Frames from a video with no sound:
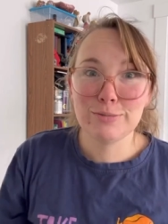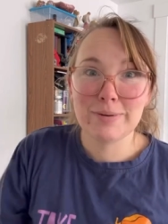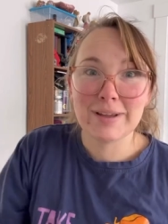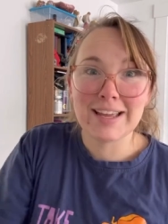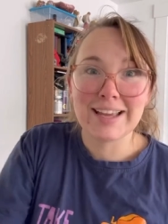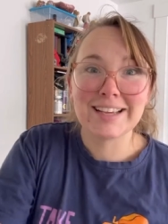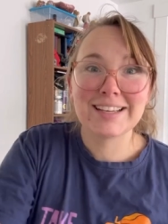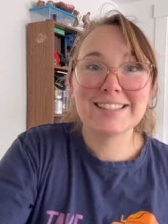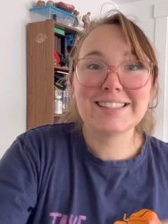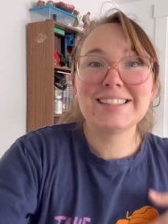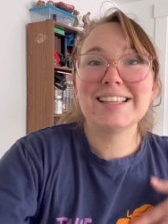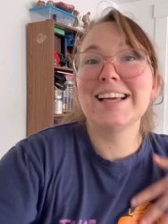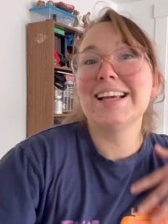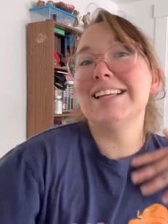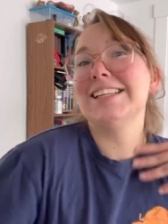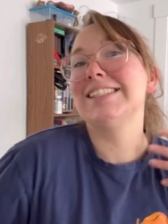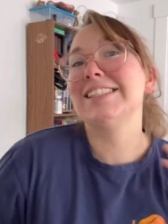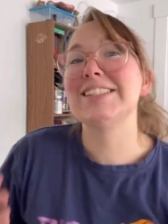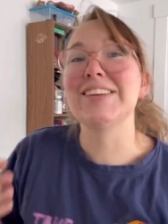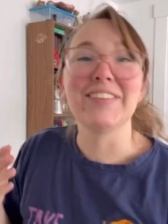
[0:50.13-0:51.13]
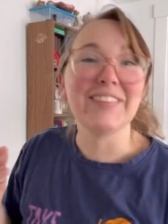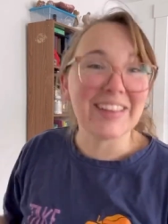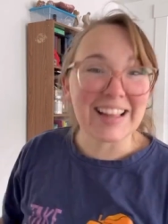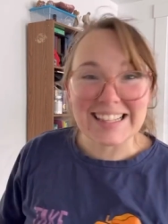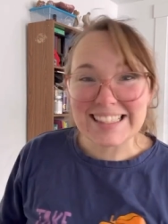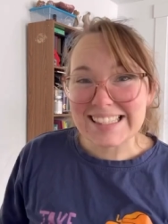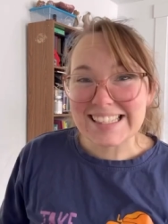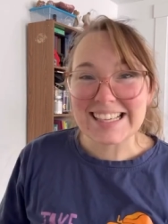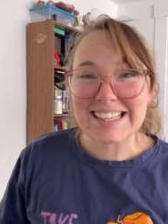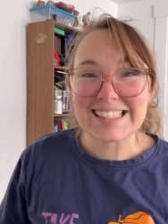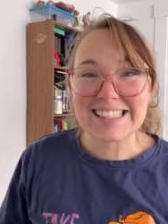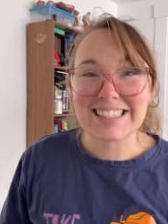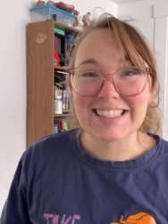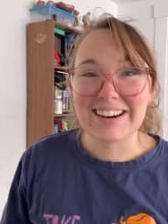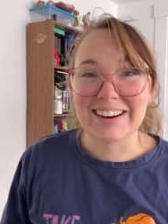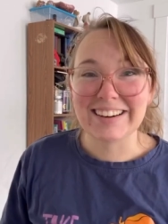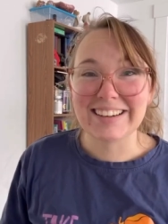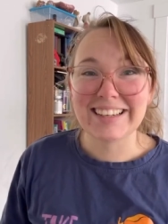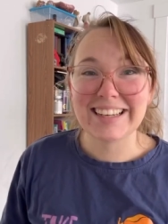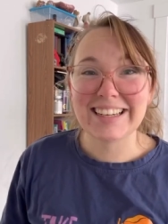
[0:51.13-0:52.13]
picks. So let's get
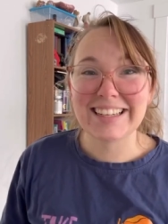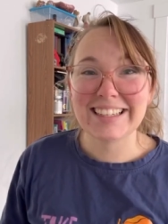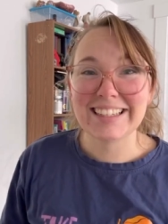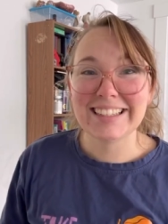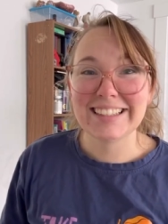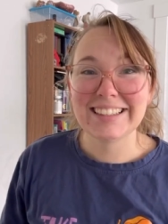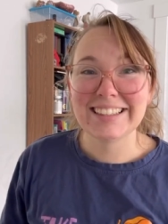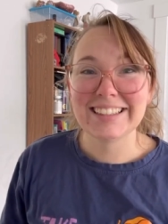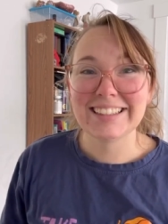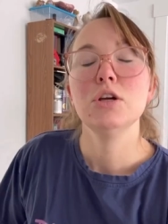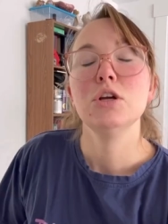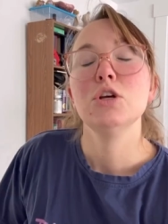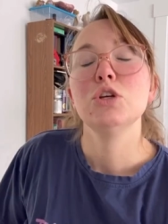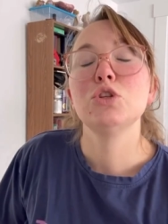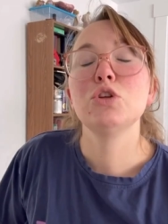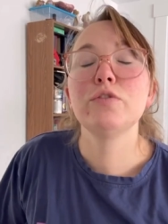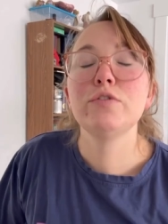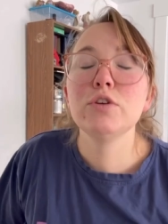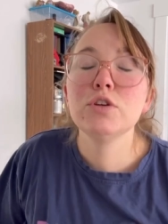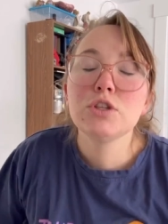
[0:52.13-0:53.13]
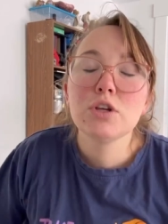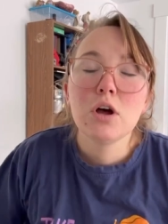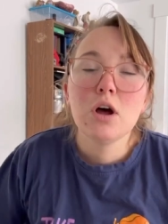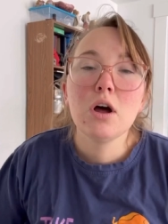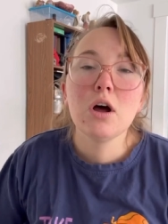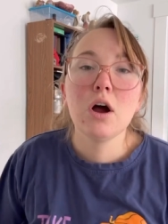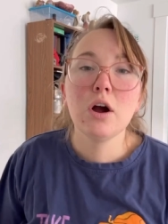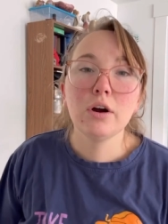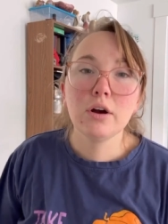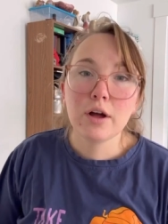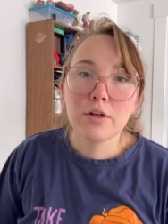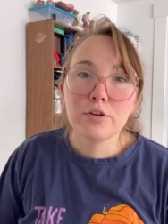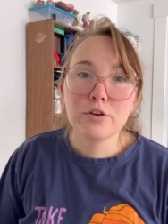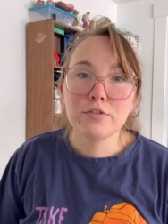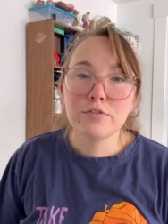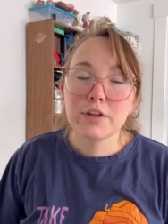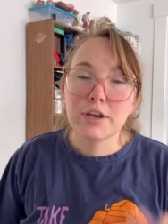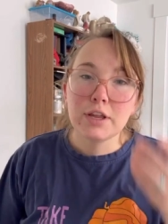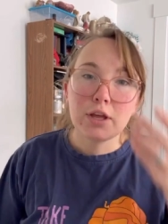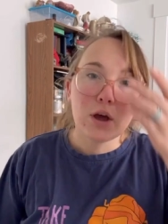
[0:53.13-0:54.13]
started. So if you saw our other
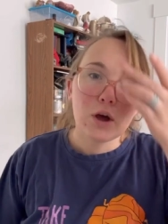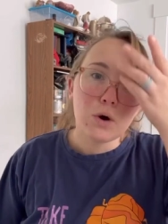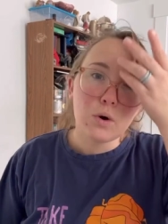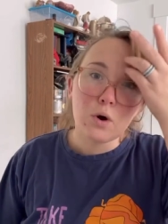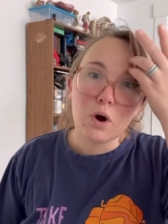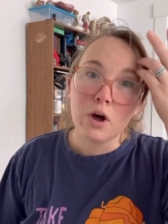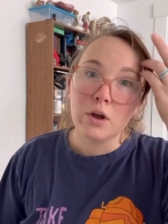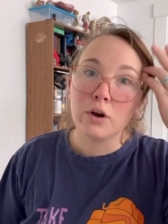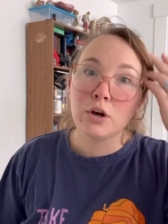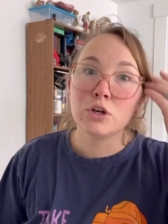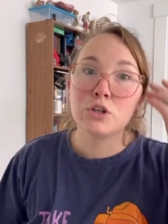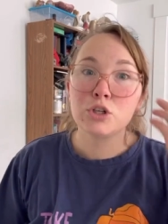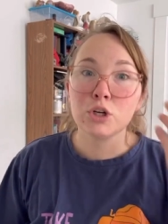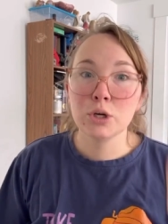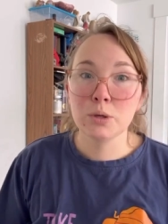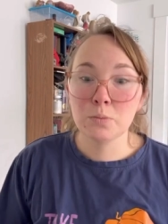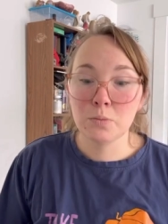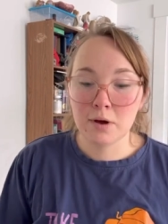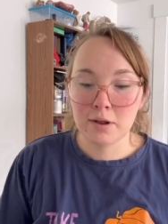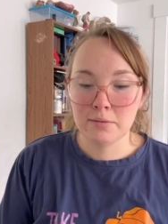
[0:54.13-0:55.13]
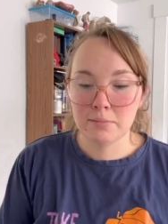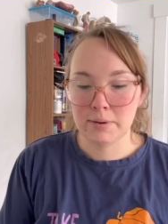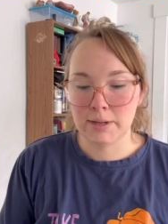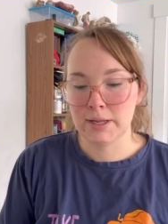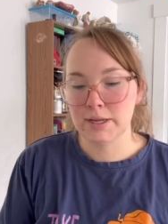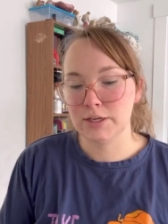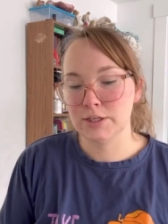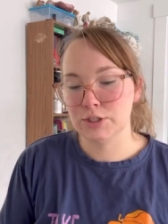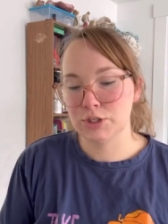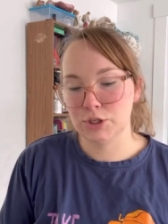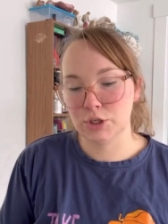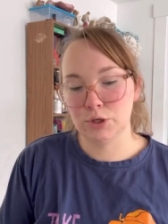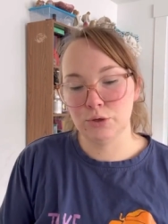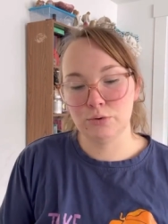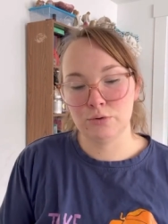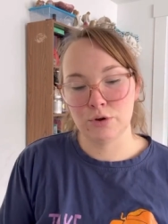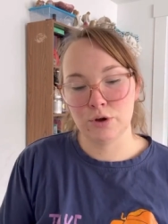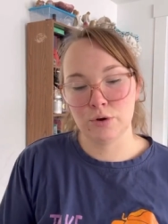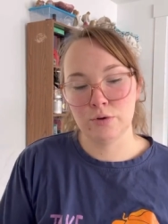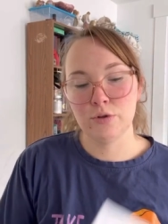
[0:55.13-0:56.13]
video on our term one picks, you
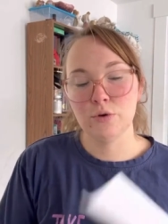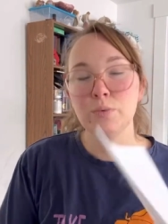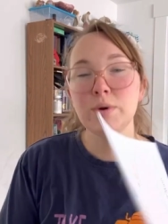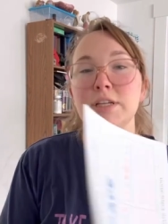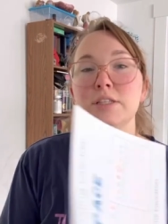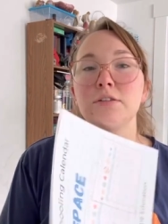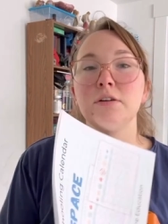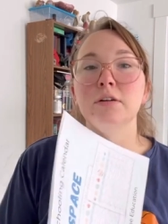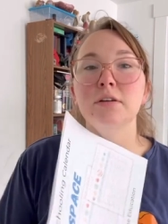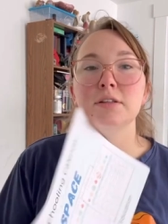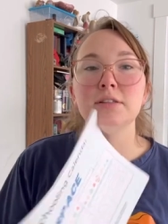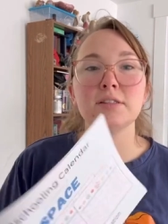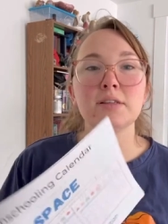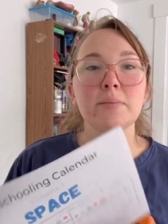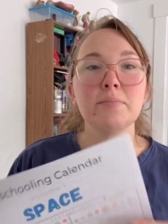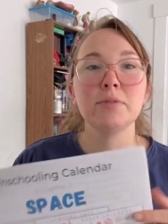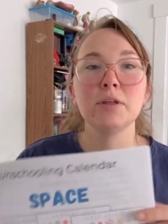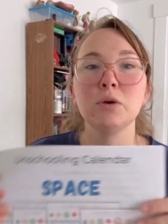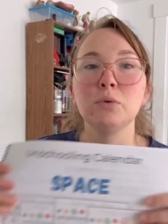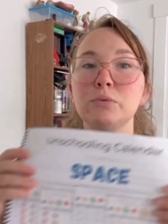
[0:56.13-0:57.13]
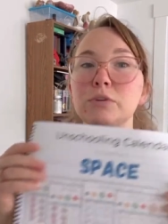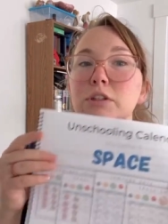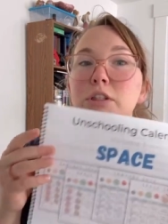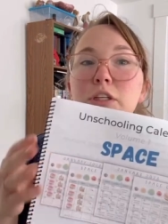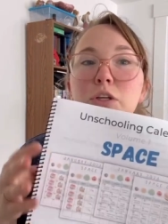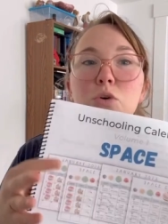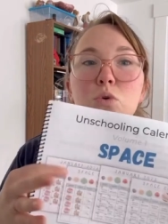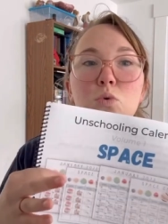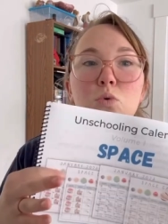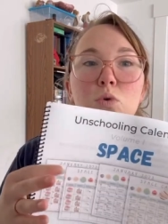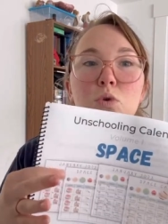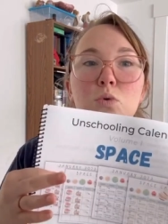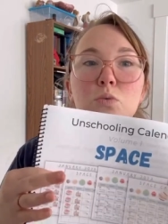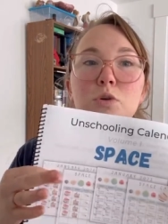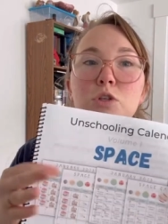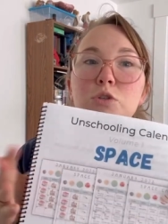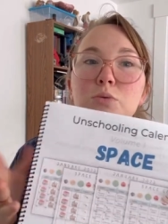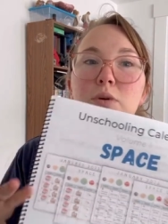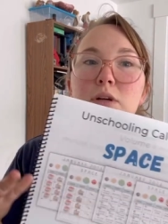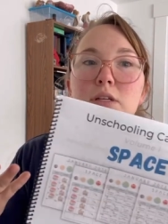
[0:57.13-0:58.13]
know that we started something really cool,
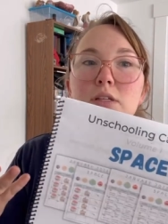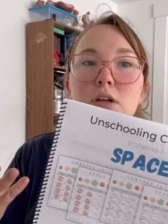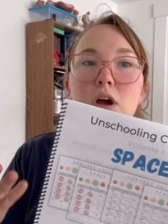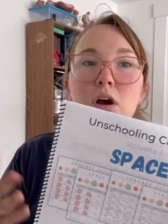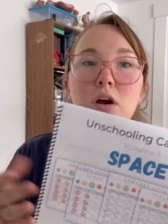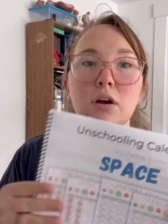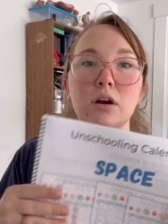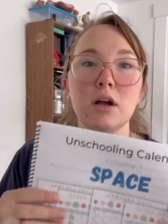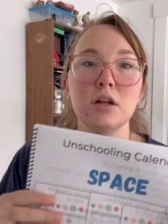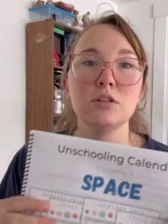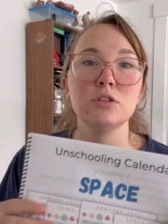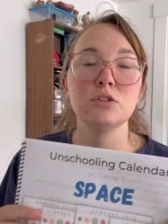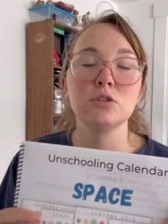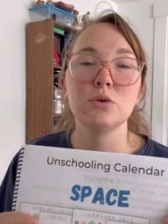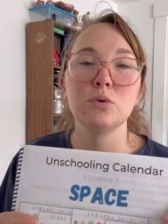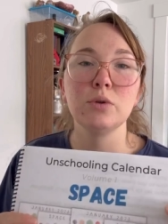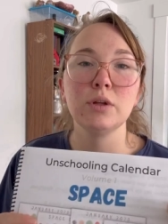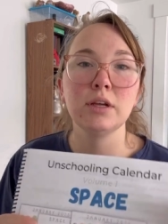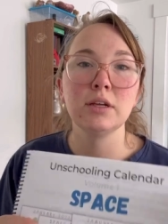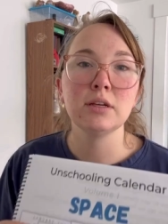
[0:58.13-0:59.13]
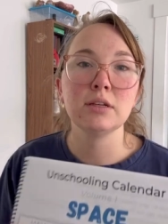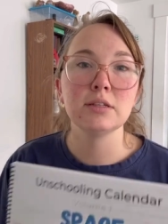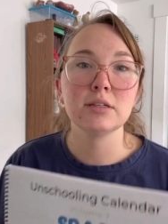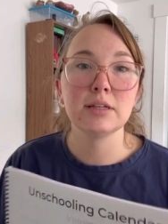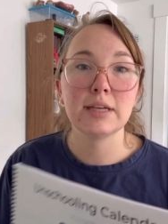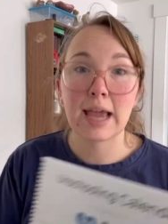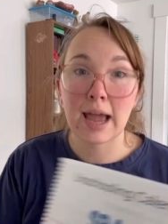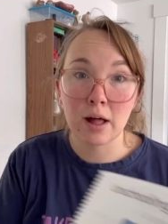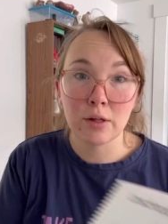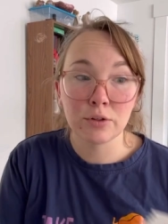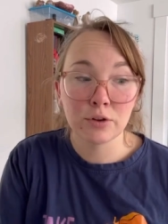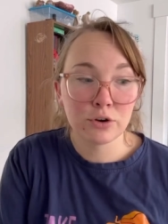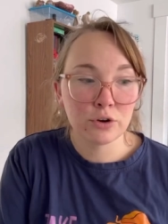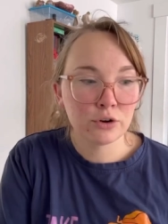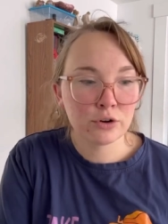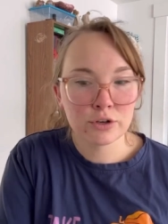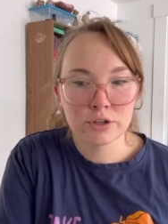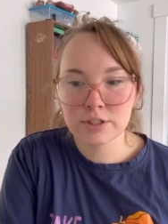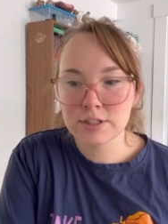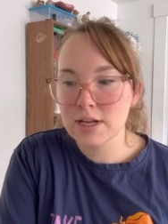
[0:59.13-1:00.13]
which was our unschooling
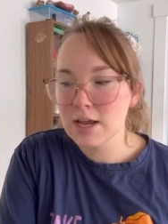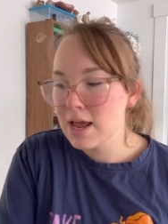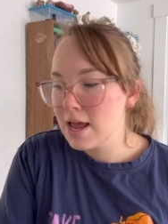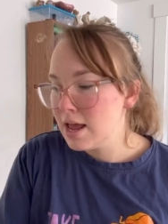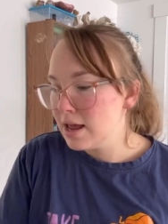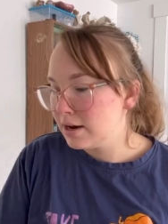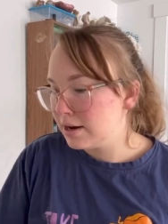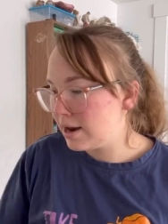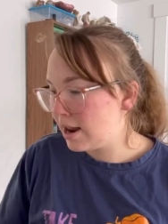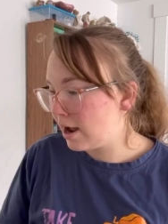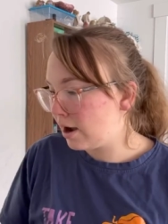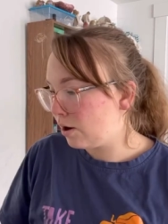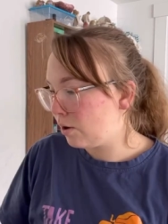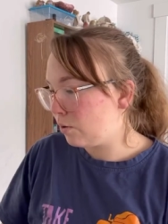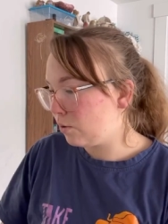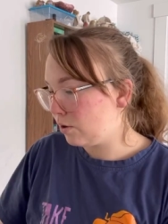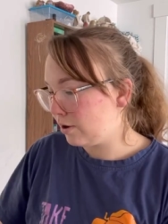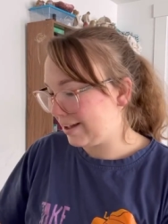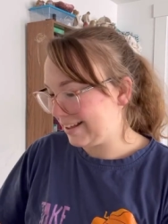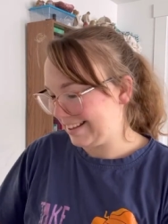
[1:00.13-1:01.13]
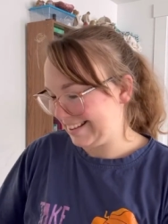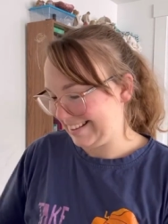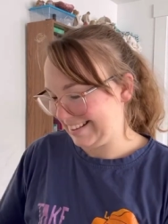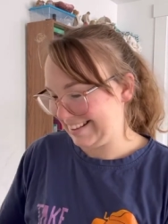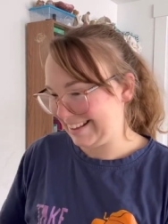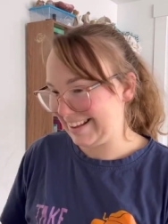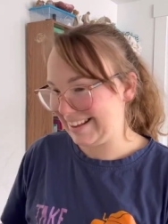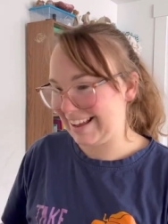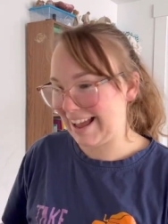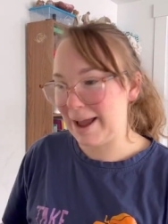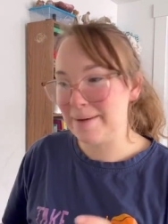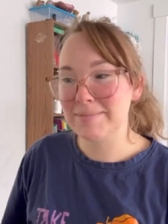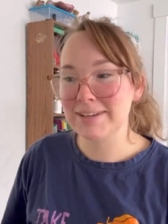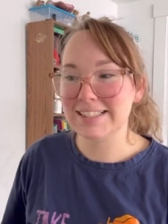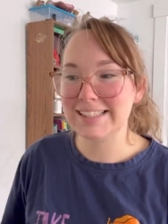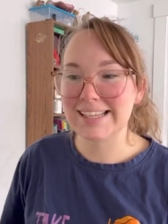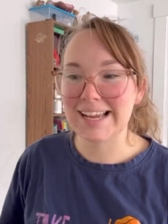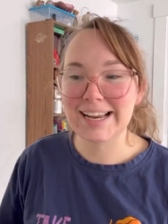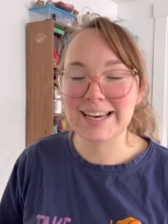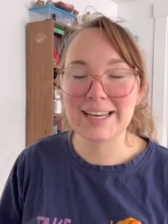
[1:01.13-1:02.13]
calendars. Now, I'm
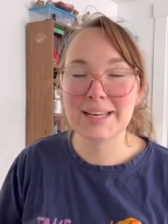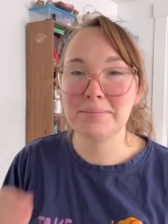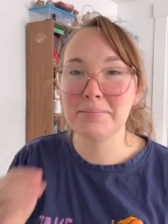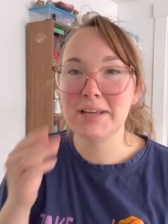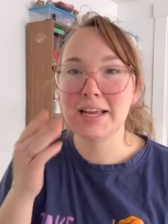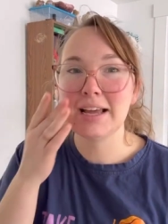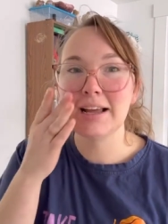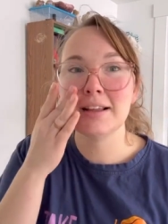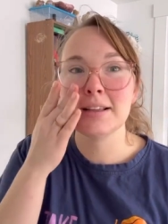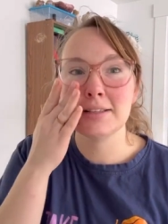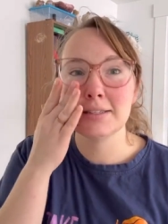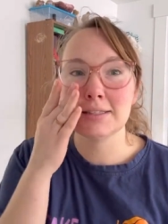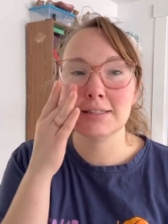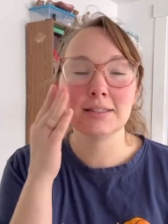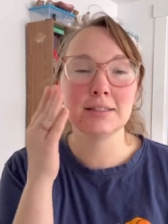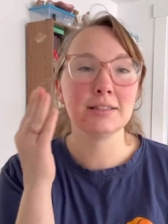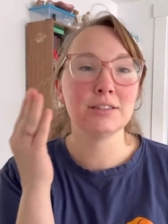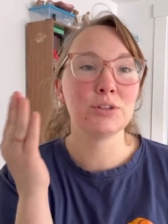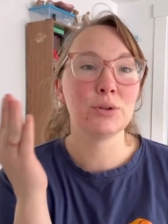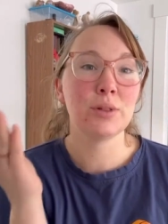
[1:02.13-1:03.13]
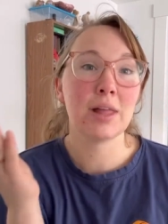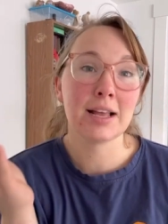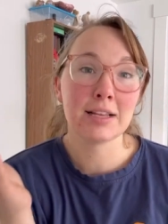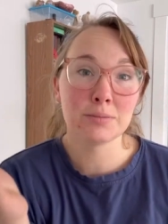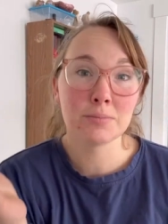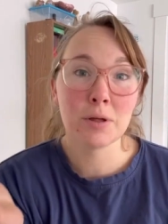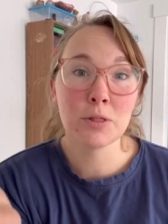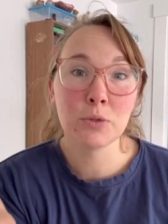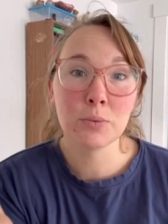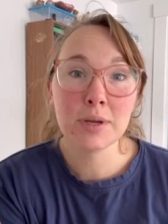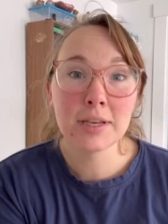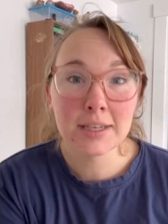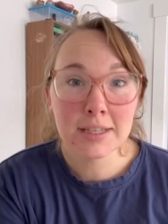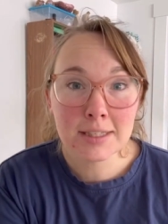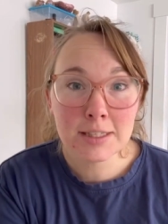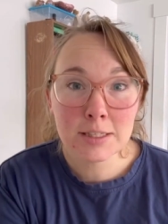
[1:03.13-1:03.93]
excited because, so last month we did